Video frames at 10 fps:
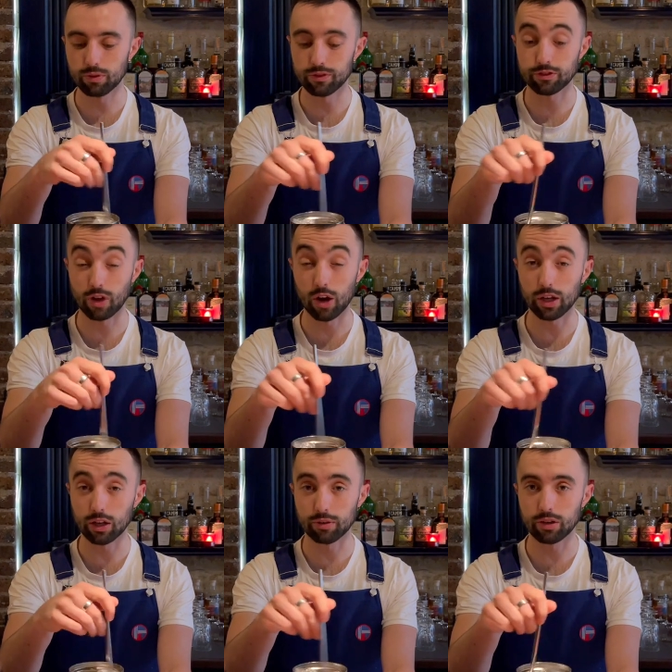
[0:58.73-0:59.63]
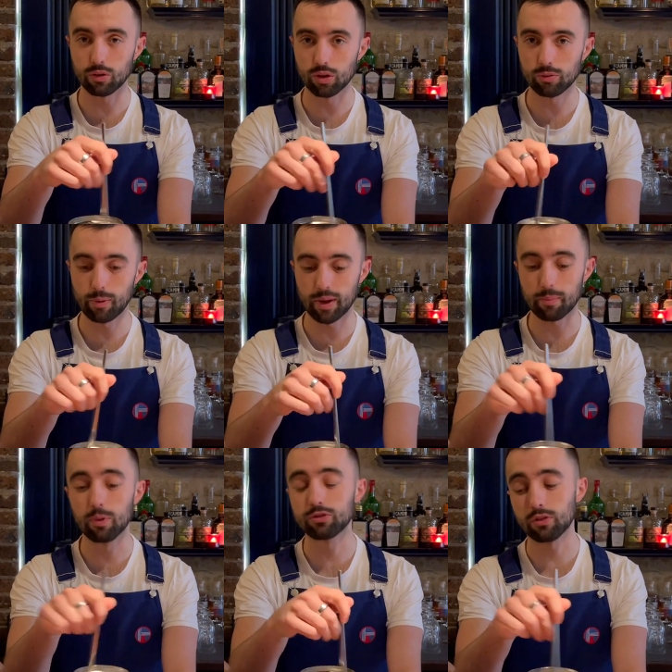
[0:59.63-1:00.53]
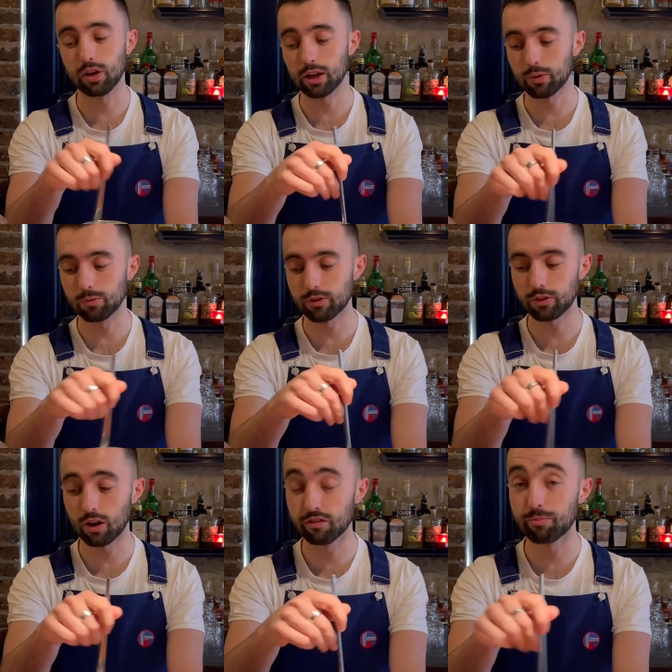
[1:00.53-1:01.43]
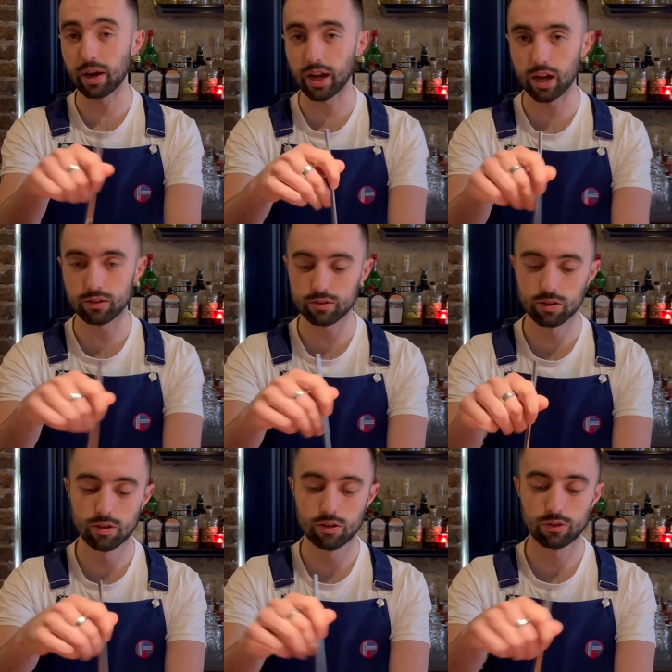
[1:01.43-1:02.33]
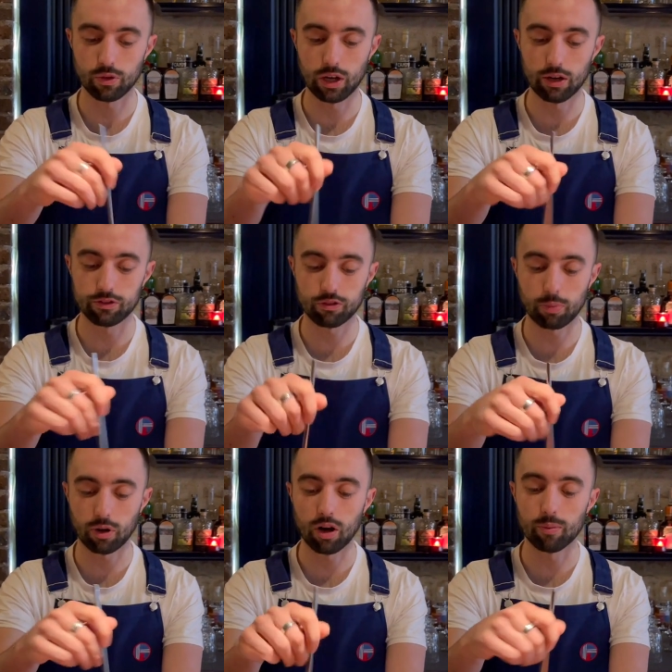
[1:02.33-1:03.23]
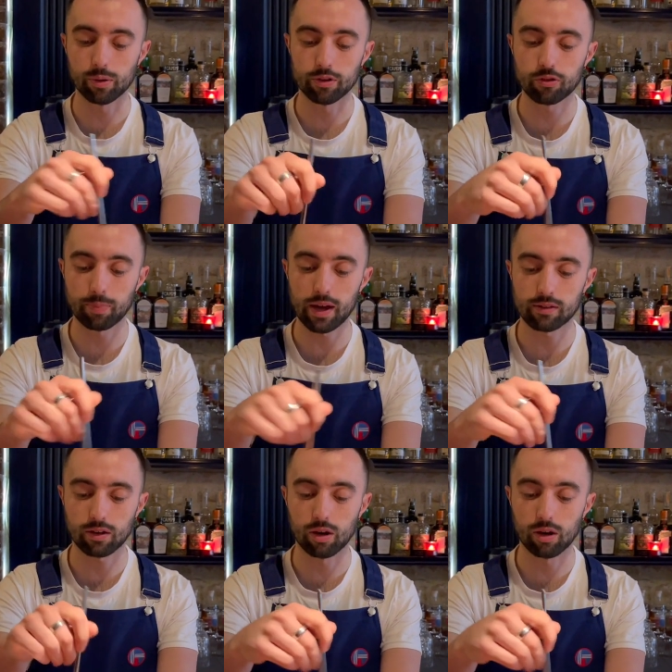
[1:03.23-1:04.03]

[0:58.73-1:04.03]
with, is now at Little Red Door, we make most of the liquid we serve by hand. That allows us to put a lot more respect and a